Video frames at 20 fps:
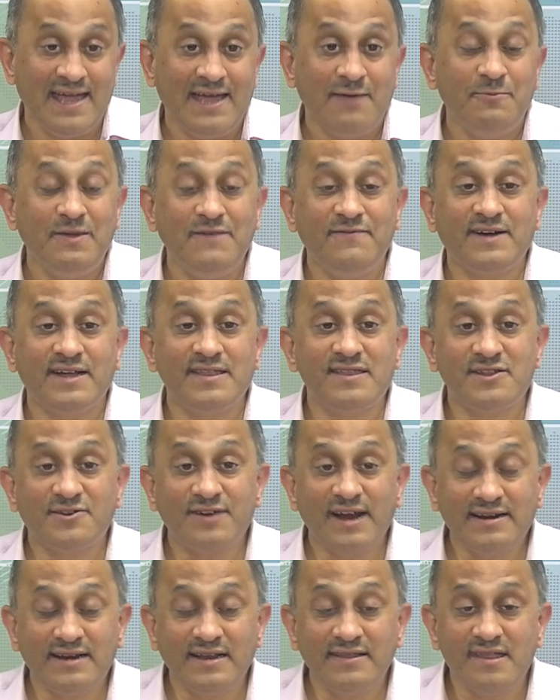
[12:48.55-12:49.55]
We have
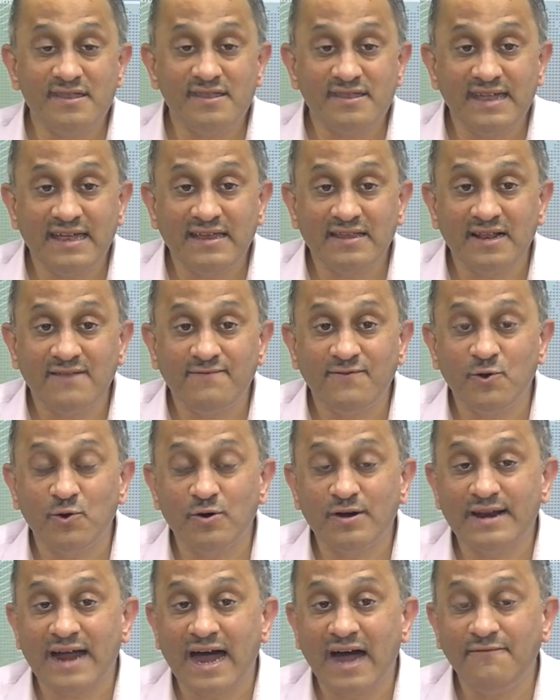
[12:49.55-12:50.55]
constructed the signal flow
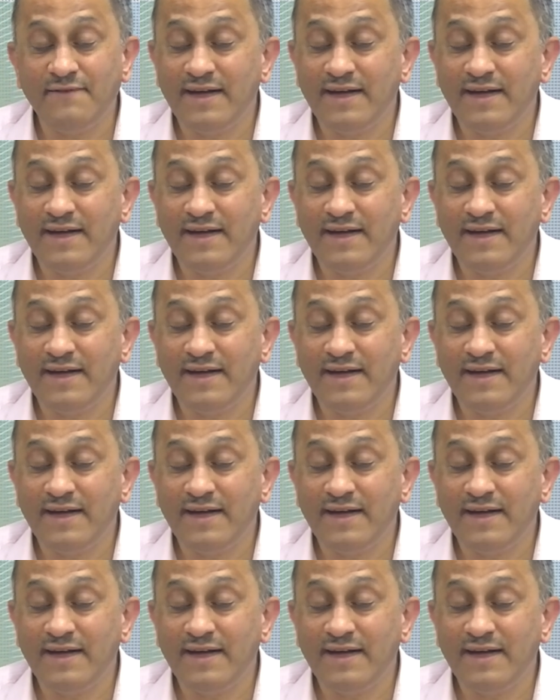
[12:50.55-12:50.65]
graph